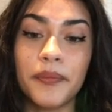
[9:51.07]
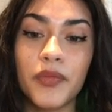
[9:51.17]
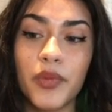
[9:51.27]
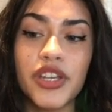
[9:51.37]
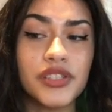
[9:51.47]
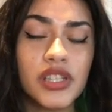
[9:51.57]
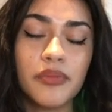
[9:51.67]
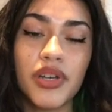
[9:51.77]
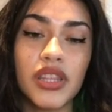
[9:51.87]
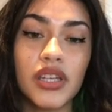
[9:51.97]
We usually
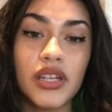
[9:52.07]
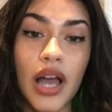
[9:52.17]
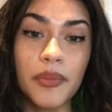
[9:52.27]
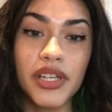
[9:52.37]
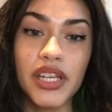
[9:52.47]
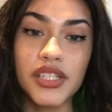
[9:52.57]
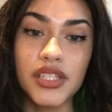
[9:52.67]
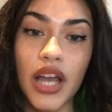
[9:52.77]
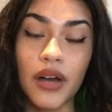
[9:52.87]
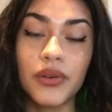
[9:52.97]
put the
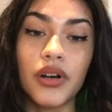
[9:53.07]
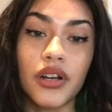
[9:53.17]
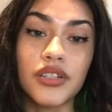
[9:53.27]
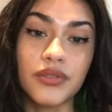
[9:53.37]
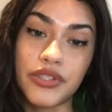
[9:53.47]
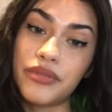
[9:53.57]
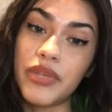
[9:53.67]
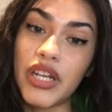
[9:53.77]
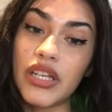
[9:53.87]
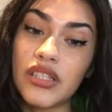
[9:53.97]
application out on our social
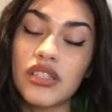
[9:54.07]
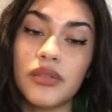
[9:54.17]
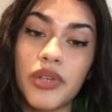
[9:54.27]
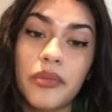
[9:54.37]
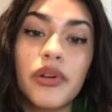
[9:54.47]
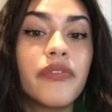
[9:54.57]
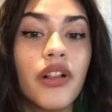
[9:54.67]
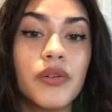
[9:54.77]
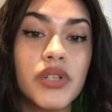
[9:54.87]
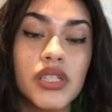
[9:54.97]
medias, so be able to
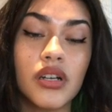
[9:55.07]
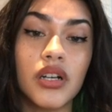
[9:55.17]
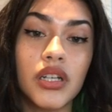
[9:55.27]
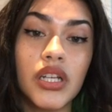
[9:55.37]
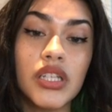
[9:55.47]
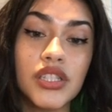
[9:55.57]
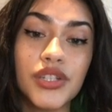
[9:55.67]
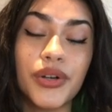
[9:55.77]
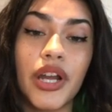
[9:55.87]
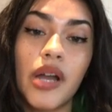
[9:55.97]
follow us on
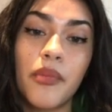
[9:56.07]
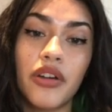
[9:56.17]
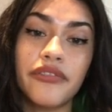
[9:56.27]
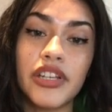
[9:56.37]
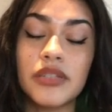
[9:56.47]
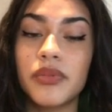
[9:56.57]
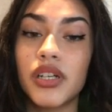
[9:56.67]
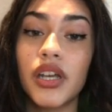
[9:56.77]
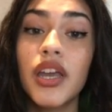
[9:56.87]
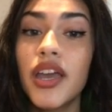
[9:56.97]
Instagram, on
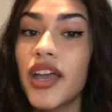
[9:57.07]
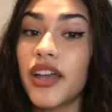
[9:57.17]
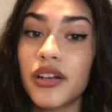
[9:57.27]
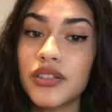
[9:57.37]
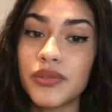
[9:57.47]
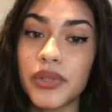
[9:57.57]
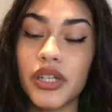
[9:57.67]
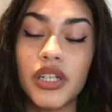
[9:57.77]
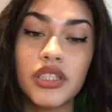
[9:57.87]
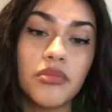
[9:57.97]
Facebook, and on
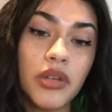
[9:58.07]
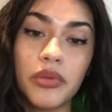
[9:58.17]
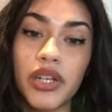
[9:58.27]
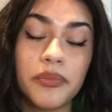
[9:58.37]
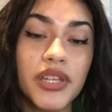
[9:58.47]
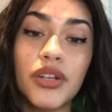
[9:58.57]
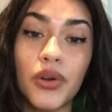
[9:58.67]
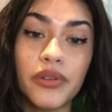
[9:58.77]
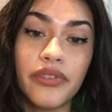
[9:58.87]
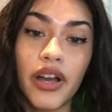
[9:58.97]
Twitter to be able to be
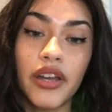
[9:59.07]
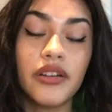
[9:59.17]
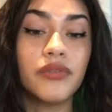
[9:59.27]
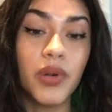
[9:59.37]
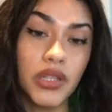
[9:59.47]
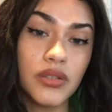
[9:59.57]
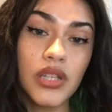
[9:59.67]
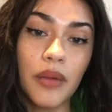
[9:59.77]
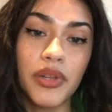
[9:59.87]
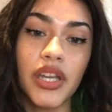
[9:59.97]
notified of when those
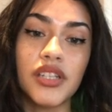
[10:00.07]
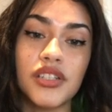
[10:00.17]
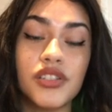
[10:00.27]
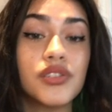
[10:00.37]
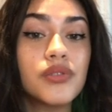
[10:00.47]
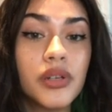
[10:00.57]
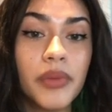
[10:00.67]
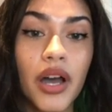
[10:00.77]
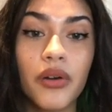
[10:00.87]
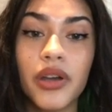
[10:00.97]
applications do
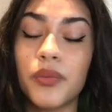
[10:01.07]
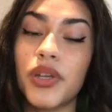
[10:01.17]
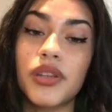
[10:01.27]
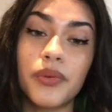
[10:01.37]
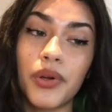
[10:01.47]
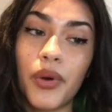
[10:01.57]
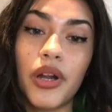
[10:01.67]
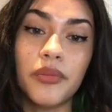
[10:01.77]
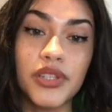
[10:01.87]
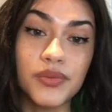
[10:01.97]
come out and what the
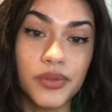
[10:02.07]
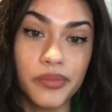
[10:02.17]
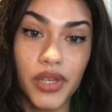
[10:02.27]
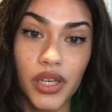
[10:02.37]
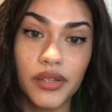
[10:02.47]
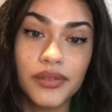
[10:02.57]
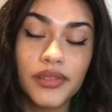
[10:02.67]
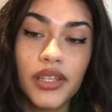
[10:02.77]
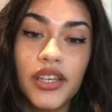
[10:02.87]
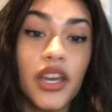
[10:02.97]
requirements will be
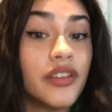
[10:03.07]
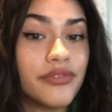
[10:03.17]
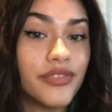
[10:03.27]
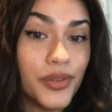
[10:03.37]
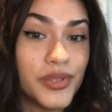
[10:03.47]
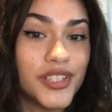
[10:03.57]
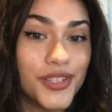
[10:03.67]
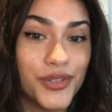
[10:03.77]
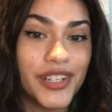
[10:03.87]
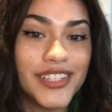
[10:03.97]
if you wish to
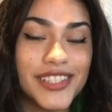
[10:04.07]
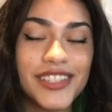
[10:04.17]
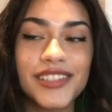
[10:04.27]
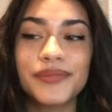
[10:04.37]
join us.